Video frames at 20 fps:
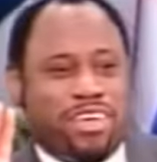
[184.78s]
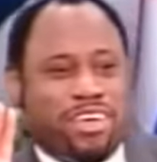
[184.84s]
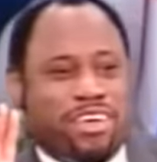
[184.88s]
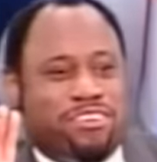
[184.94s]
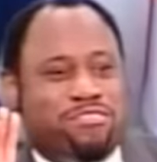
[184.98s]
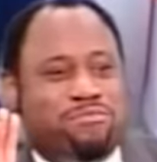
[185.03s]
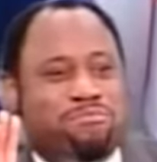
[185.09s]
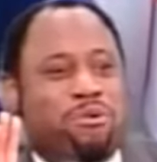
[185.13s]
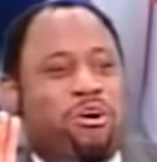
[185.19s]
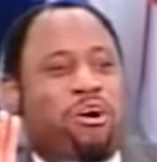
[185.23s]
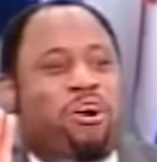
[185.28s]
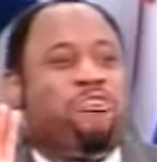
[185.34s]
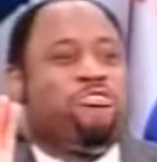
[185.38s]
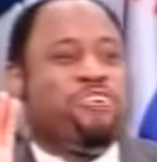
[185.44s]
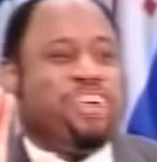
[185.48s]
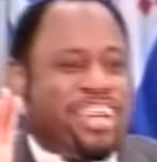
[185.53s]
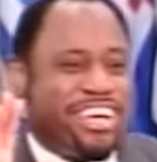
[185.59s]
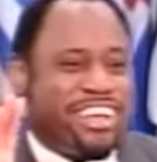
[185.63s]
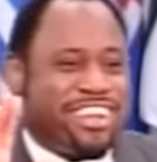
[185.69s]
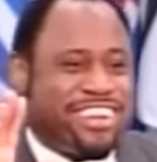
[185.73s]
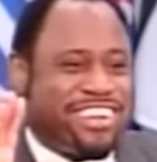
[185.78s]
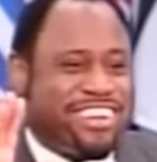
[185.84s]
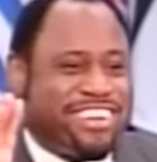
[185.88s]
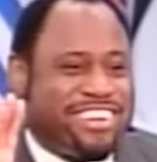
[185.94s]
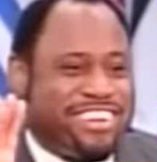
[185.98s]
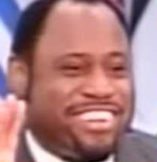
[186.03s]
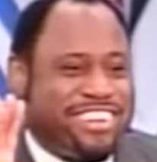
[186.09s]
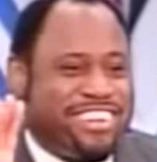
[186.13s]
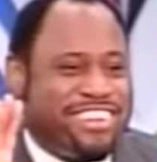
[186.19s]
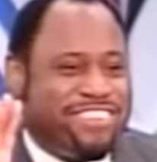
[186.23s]
is more real
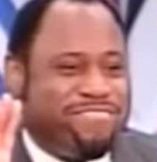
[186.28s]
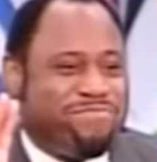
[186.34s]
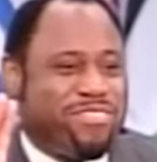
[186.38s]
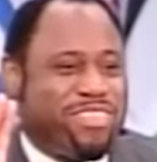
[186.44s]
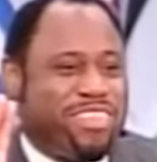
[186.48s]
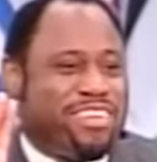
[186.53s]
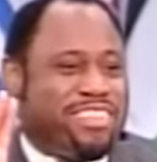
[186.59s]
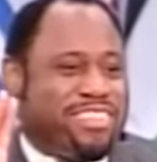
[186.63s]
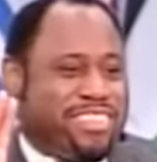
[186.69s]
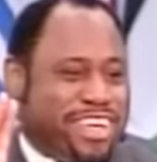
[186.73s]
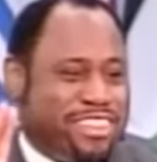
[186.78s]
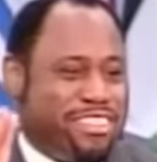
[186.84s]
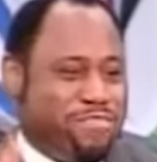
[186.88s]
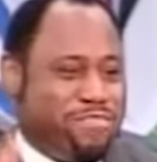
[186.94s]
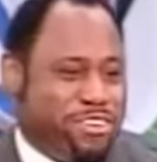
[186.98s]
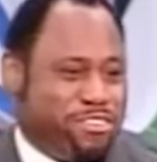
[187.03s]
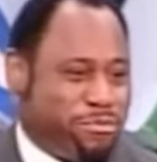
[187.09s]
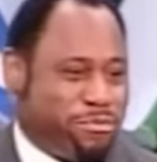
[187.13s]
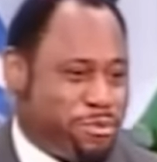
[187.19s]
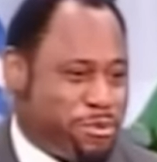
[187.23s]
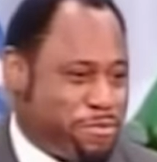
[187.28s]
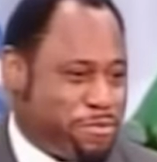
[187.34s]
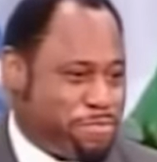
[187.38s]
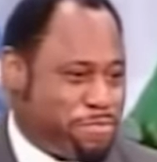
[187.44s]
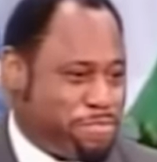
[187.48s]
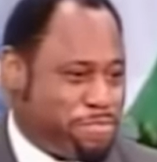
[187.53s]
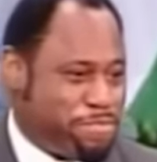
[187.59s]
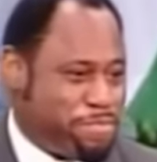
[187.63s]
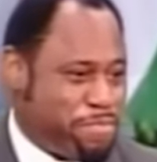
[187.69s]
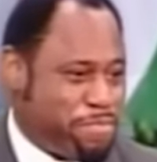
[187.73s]
than the visible.
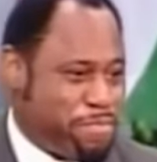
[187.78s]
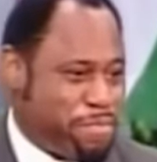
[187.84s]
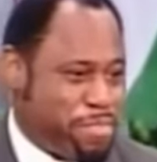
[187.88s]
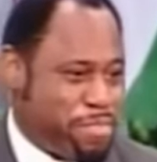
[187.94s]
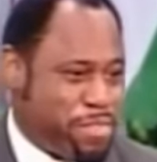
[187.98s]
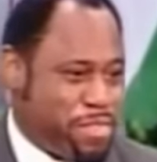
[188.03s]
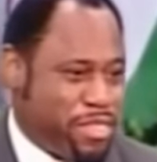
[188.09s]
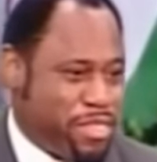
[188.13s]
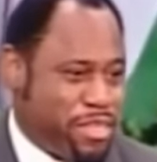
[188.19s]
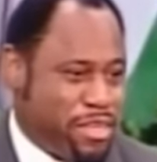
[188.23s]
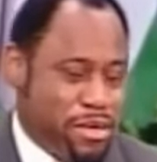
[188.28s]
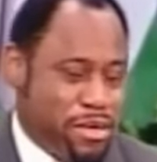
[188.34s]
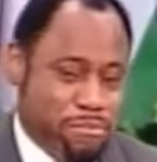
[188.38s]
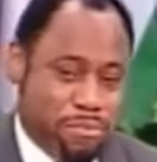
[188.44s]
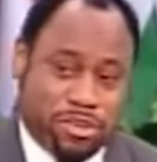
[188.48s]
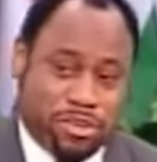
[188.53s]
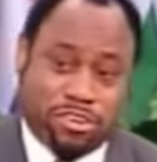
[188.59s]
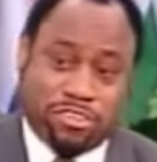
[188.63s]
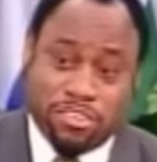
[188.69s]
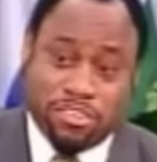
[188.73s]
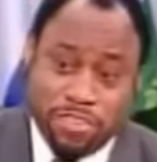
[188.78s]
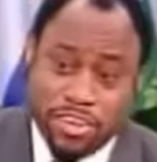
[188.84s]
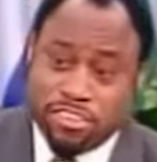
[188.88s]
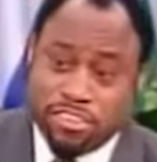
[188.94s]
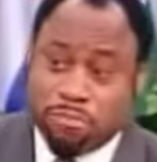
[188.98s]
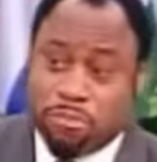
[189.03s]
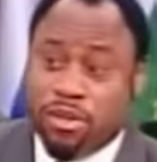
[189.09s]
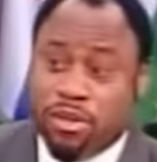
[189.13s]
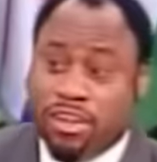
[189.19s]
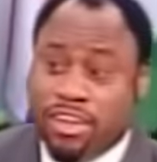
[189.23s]
Because the
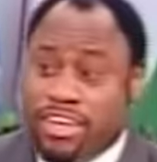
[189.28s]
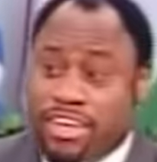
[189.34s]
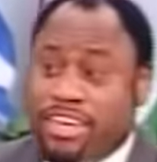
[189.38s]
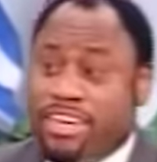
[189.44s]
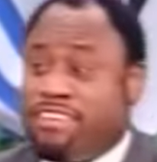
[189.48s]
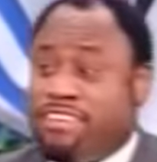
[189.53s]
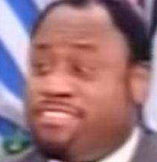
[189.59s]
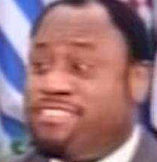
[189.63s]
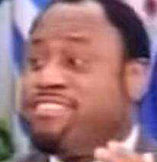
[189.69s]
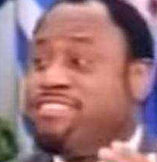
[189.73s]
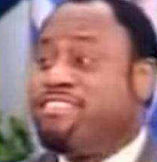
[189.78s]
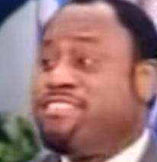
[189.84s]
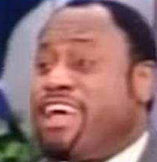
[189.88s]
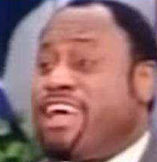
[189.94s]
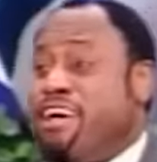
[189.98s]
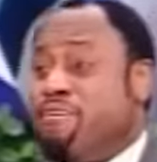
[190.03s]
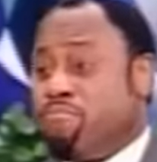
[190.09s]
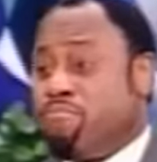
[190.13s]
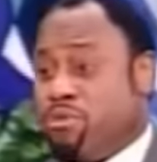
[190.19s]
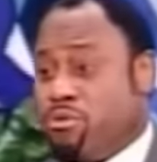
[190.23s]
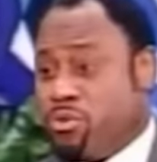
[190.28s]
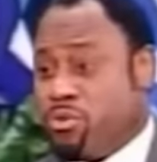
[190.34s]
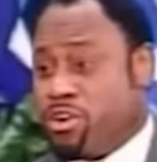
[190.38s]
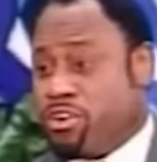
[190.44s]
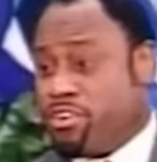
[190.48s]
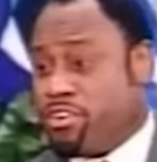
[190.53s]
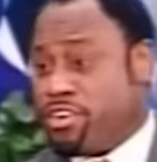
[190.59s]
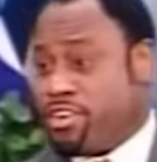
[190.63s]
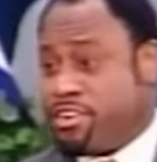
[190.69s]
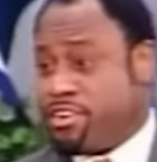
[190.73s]
visible is
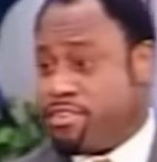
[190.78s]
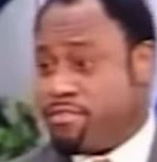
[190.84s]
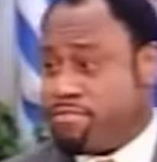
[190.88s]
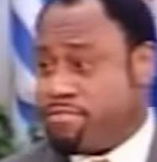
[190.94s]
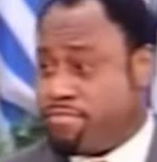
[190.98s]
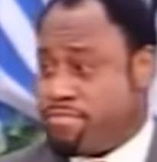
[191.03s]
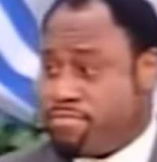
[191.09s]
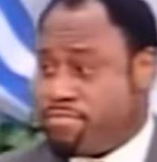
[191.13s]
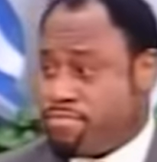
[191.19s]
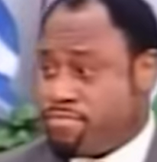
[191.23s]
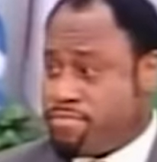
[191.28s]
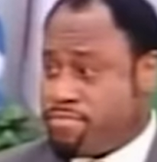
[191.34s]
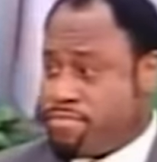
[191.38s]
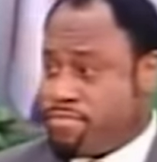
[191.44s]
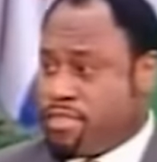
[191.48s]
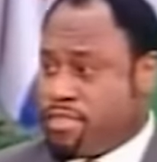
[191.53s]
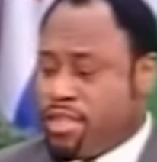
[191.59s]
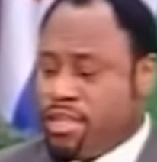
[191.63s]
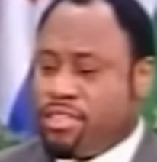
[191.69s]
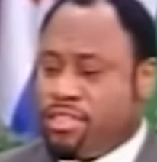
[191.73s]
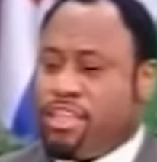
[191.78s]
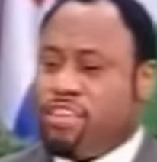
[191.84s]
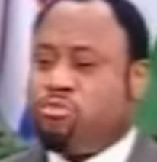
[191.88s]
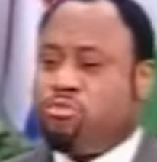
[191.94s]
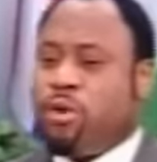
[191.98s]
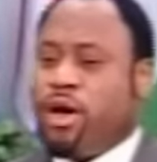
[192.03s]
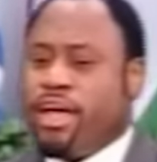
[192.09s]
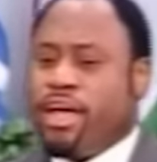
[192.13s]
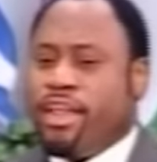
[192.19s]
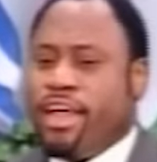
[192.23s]
temporary.
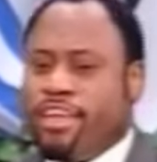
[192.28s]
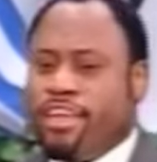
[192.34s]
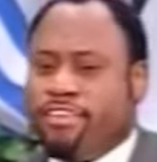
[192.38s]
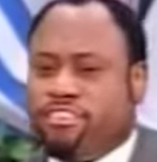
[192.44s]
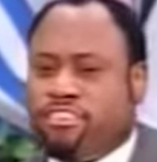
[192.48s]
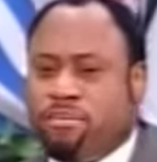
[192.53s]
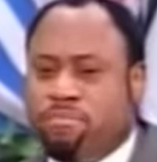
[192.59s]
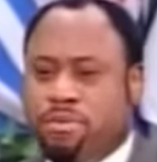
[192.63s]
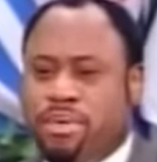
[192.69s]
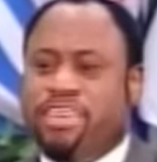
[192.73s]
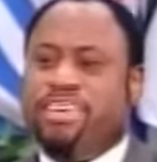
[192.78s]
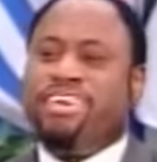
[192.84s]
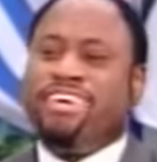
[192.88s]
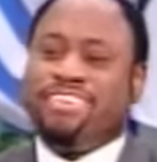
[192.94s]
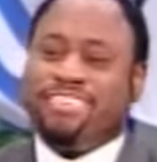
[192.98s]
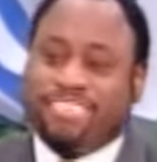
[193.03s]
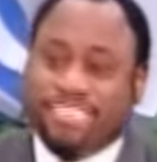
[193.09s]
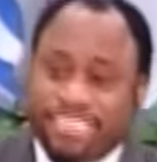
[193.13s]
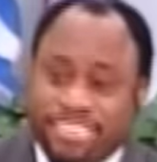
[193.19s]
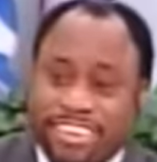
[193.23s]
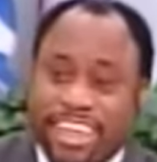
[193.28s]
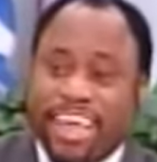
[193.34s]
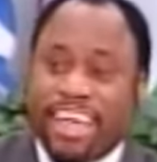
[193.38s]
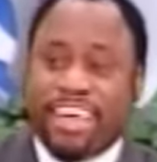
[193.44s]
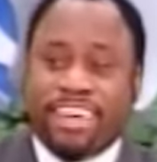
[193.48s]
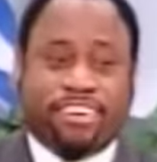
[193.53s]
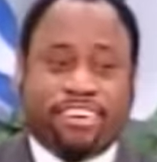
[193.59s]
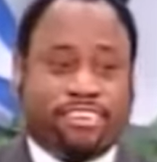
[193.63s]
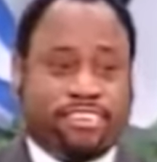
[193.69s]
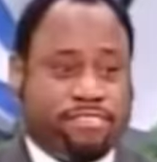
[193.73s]
That's why it has to be
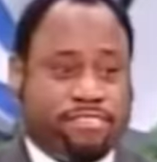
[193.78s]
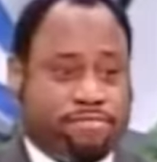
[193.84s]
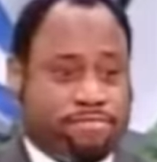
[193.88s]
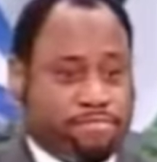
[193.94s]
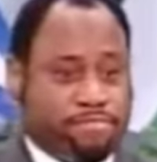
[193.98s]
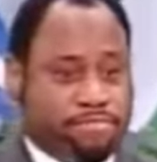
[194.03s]
sustained.